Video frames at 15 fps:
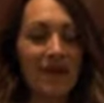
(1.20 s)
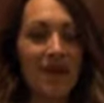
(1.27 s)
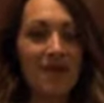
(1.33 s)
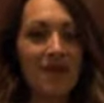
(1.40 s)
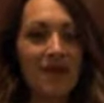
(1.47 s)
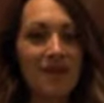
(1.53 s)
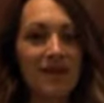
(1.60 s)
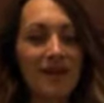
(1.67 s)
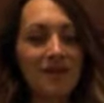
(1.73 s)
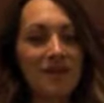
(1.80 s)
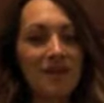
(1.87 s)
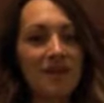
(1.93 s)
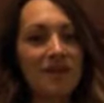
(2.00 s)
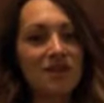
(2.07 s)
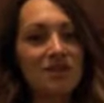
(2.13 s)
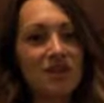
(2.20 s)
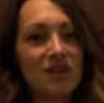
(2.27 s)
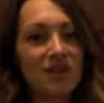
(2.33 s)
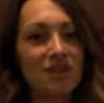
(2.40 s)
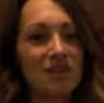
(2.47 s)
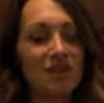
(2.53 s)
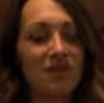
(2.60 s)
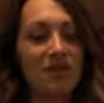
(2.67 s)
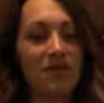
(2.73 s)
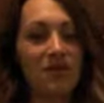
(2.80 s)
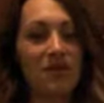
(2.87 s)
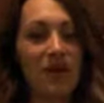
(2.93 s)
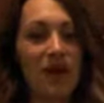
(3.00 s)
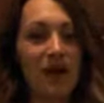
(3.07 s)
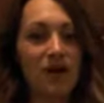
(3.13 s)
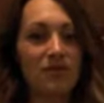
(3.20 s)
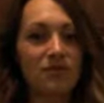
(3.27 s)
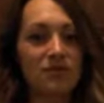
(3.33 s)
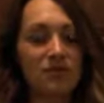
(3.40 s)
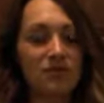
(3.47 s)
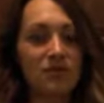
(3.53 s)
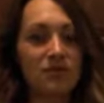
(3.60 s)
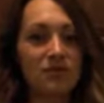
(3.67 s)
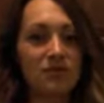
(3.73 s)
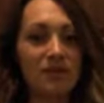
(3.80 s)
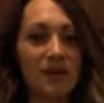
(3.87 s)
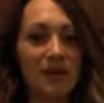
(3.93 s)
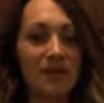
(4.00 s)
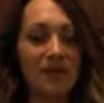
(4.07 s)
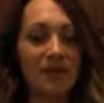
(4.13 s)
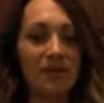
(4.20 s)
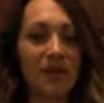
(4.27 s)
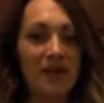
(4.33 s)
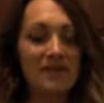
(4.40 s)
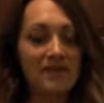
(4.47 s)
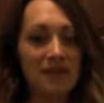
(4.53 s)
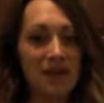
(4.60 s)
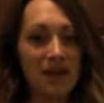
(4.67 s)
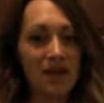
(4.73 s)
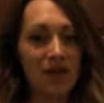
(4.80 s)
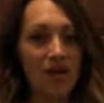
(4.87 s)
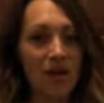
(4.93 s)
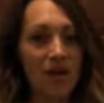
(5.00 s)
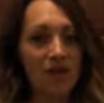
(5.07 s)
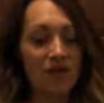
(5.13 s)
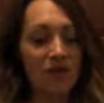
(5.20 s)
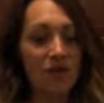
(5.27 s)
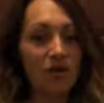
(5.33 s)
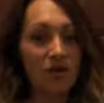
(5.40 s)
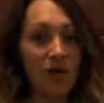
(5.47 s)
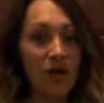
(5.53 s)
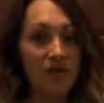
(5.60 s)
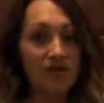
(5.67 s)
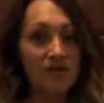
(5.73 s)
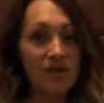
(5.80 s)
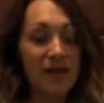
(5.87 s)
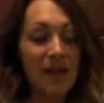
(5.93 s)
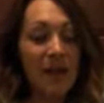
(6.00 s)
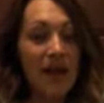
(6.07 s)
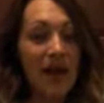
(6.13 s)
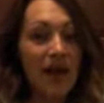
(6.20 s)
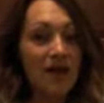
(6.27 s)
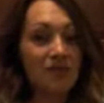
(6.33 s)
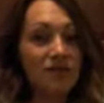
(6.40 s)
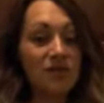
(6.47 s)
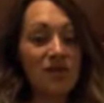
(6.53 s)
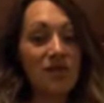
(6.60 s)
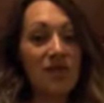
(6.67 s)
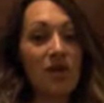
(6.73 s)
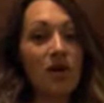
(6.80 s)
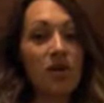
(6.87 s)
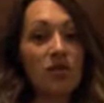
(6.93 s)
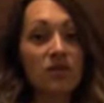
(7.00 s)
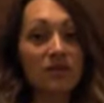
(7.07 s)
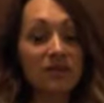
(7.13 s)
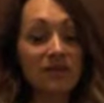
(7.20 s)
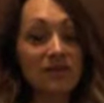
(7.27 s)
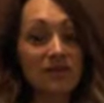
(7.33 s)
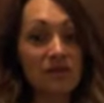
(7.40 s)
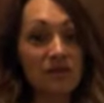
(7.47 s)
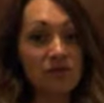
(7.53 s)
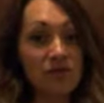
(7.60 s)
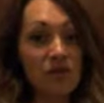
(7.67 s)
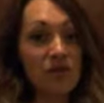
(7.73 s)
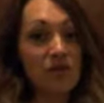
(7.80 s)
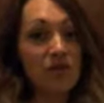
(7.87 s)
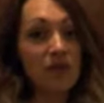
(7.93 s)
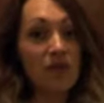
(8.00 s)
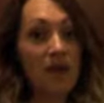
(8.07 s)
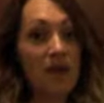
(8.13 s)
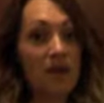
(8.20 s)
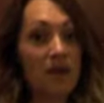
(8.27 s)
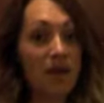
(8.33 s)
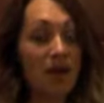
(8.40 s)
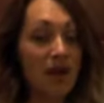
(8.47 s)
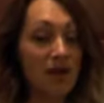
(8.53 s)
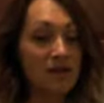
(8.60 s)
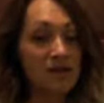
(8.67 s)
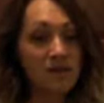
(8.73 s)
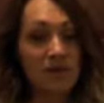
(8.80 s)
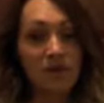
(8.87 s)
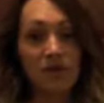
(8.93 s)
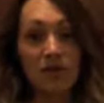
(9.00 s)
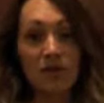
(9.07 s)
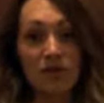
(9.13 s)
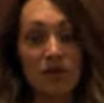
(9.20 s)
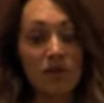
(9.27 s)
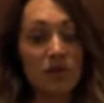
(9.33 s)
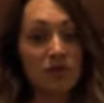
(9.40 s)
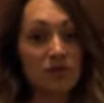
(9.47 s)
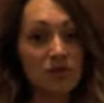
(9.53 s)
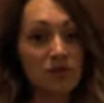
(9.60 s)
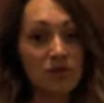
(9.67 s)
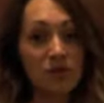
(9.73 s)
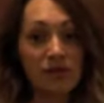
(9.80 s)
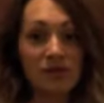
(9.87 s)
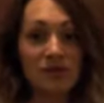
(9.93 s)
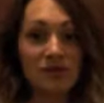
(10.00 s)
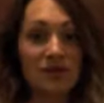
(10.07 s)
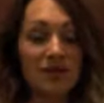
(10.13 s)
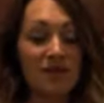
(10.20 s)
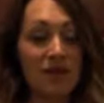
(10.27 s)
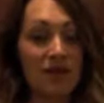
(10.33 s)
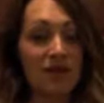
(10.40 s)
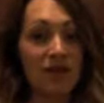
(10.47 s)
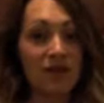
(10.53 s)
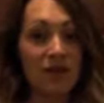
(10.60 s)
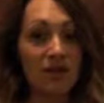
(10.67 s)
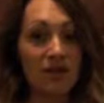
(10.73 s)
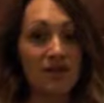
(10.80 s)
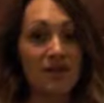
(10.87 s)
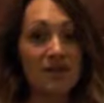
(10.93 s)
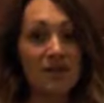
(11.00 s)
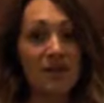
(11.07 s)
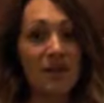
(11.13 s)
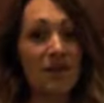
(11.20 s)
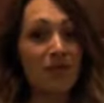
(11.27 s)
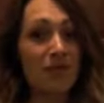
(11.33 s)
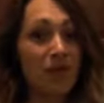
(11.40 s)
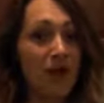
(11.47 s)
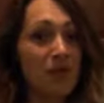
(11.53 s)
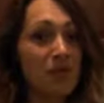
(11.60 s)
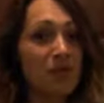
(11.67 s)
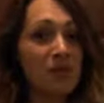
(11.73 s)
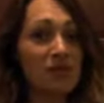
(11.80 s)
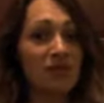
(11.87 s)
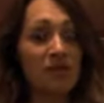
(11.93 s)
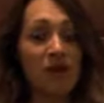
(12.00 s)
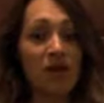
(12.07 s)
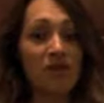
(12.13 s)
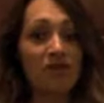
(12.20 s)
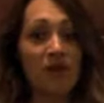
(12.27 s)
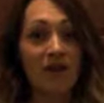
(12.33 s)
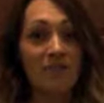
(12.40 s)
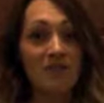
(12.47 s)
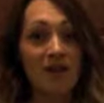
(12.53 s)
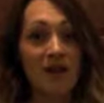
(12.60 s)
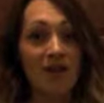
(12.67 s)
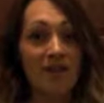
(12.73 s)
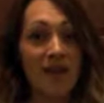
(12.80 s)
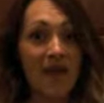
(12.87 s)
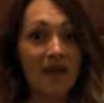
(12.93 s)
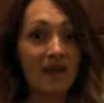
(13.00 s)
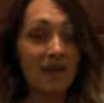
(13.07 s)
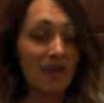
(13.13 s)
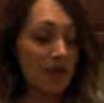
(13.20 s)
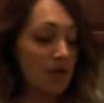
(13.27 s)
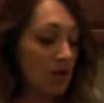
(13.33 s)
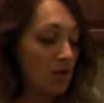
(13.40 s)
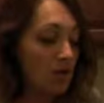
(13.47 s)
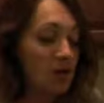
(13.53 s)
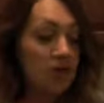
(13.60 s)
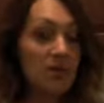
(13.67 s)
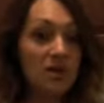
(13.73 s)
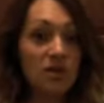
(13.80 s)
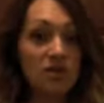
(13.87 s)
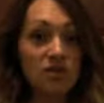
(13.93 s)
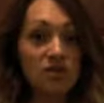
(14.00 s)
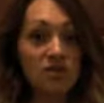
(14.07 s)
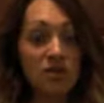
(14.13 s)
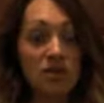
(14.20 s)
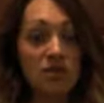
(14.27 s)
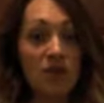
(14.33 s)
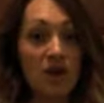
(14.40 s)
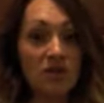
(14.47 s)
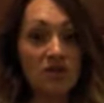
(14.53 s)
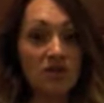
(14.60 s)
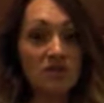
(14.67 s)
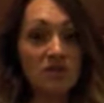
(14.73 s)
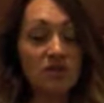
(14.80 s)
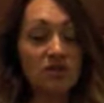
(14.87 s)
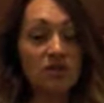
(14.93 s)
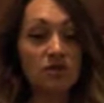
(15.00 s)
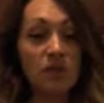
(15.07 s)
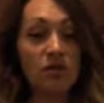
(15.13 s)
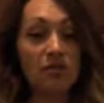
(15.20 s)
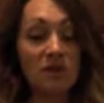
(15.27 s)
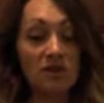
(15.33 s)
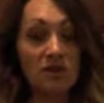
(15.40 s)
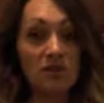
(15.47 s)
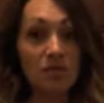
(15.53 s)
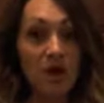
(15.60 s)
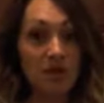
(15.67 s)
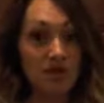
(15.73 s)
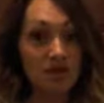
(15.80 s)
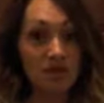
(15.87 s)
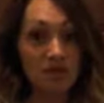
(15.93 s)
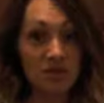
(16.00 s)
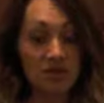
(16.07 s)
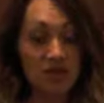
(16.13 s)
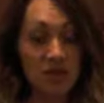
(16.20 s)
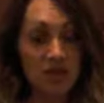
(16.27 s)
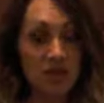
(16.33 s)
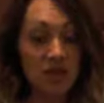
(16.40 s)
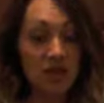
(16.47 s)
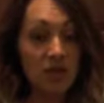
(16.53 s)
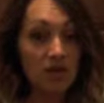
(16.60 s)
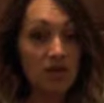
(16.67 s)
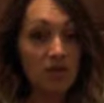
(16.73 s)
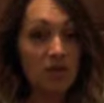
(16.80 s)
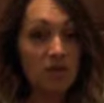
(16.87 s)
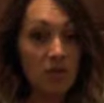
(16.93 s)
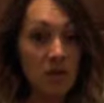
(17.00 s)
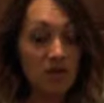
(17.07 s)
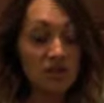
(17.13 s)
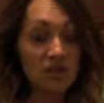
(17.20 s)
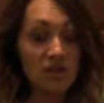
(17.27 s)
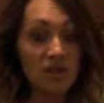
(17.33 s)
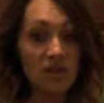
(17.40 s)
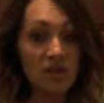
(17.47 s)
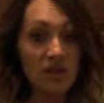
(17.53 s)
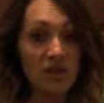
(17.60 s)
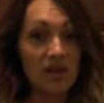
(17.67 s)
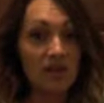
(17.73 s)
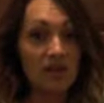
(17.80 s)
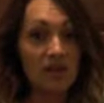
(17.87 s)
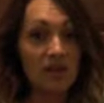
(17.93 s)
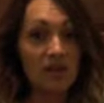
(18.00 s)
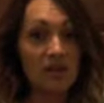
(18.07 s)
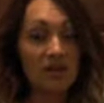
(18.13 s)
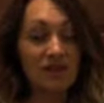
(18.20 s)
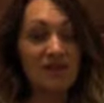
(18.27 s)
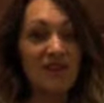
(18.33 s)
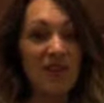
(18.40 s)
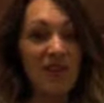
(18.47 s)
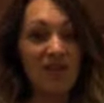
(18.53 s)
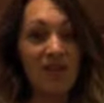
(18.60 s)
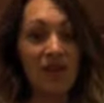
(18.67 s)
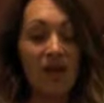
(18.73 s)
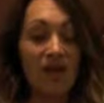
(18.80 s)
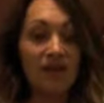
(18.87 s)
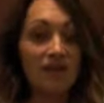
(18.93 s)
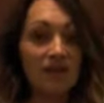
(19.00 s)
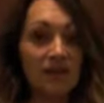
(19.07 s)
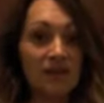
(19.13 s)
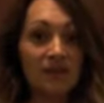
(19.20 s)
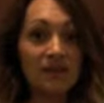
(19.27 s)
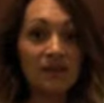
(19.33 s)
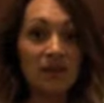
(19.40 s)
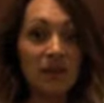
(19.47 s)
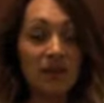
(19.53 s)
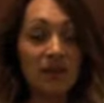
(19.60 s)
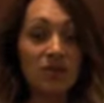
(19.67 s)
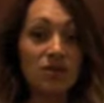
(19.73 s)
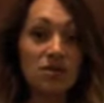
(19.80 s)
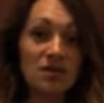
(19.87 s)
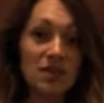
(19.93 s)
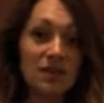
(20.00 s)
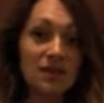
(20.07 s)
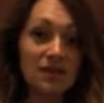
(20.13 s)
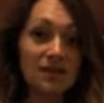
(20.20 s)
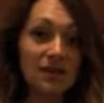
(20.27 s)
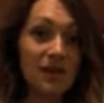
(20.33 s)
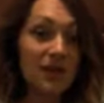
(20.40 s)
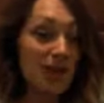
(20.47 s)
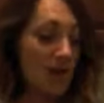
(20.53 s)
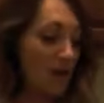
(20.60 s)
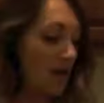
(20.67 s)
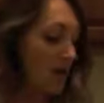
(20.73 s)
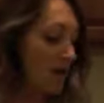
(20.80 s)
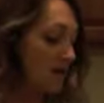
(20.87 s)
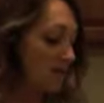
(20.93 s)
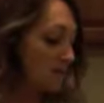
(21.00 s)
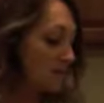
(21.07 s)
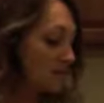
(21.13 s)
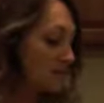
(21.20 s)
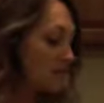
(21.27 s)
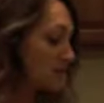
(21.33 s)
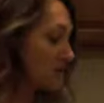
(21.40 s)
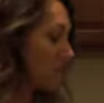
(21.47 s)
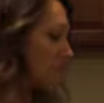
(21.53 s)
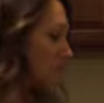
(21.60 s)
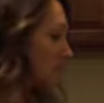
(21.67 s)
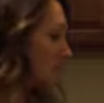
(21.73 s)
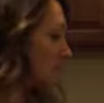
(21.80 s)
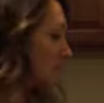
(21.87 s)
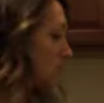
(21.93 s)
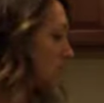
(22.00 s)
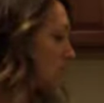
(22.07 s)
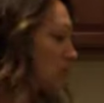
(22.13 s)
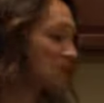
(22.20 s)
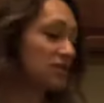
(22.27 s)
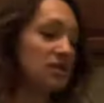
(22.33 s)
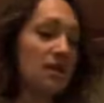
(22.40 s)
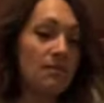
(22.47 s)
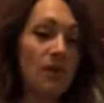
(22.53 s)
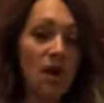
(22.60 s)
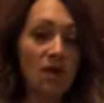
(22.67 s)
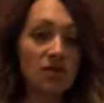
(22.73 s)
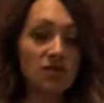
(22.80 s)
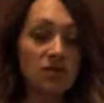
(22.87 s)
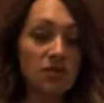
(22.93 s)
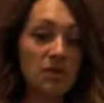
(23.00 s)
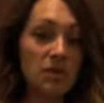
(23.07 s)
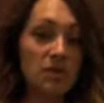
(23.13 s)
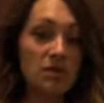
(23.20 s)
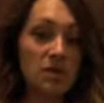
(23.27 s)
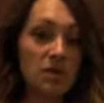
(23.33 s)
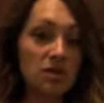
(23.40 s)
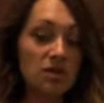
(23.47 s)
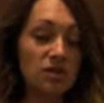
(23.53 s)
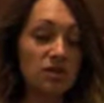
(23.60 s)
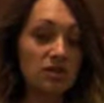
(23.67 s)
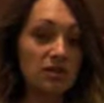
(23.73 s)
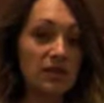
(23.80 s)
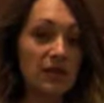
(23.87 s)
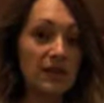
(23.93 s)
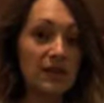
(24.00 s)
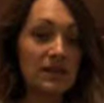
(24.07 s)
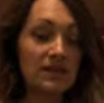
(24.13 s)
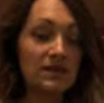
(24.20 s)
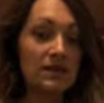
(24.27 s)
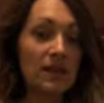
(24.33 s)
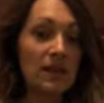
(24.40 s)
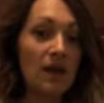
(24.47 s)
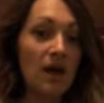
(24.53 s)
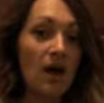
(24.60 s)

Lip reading: Okay, now I'm going to share with you how to take best care of your cloths so that they go the distance for you and are awesome for you the whole 2 years that they are guaranteed, and probably far, far beyond that. What you want to do when you wash them is just throw them into the washing machine. You can wash them with anything that doesn't have a lot of lint, like your sheets. That's a great time to wash them. Also, what you want to do is